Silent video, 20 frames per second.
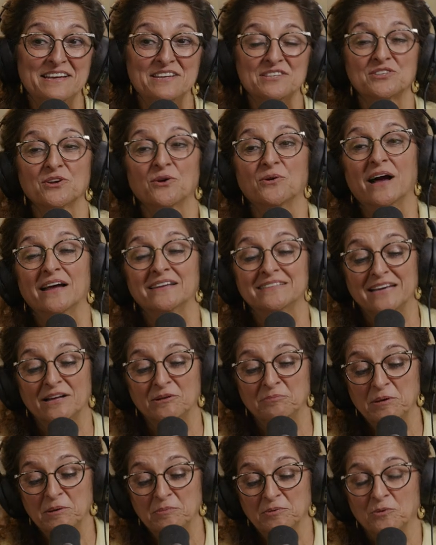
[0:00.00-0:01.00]
So I
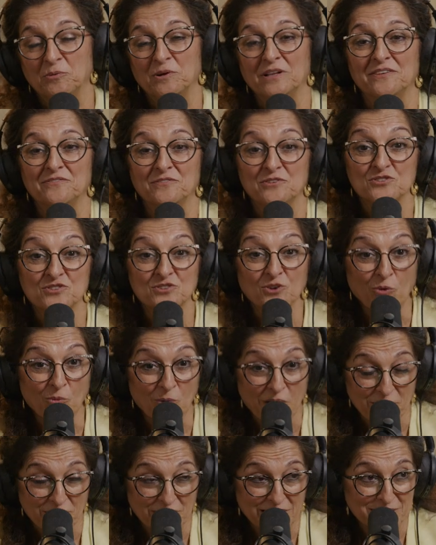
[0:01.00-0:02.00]
tell people, well, if you're so
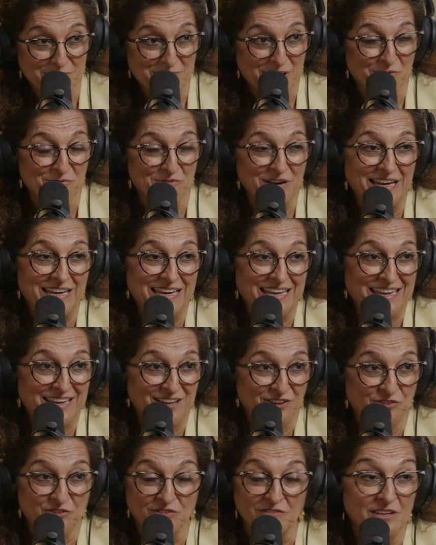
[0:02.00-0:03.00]
worried about
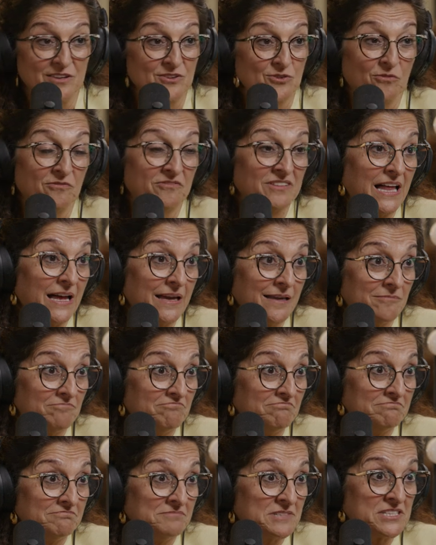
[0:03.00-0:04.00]
radiation, then don't fly.
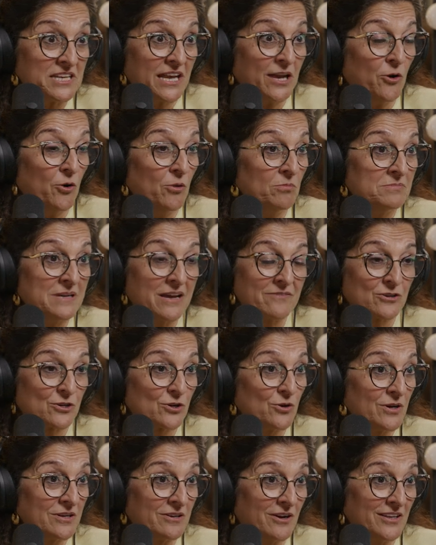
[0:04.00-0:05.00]
Mm-hmm. Stay home. Never
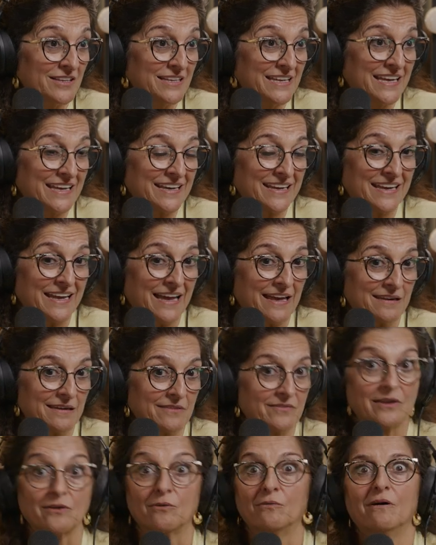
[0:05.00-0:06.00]
go on holiday again.
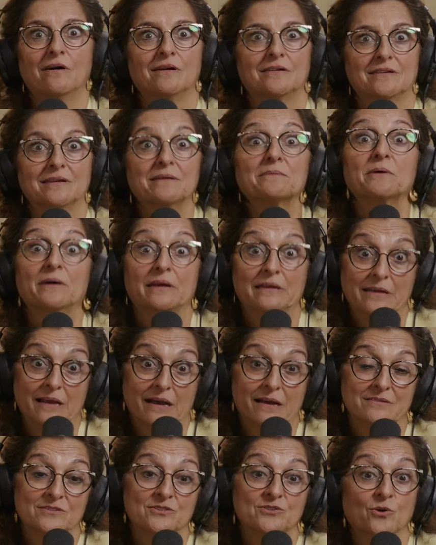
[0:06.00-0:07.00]
And they go, what? And I'm going,
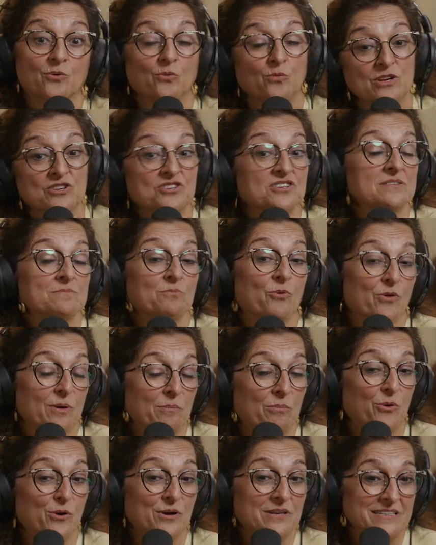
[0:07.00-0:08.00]
yeah. So which is more
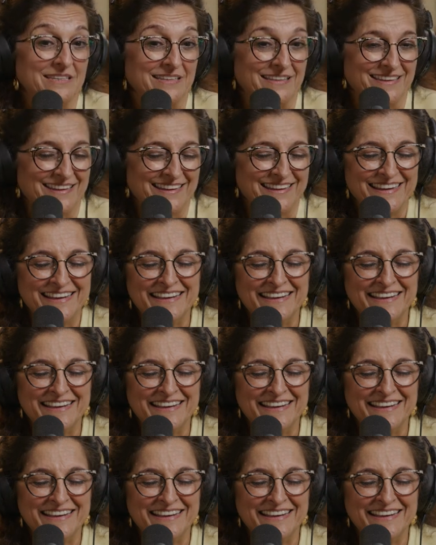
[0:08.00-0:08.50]
important?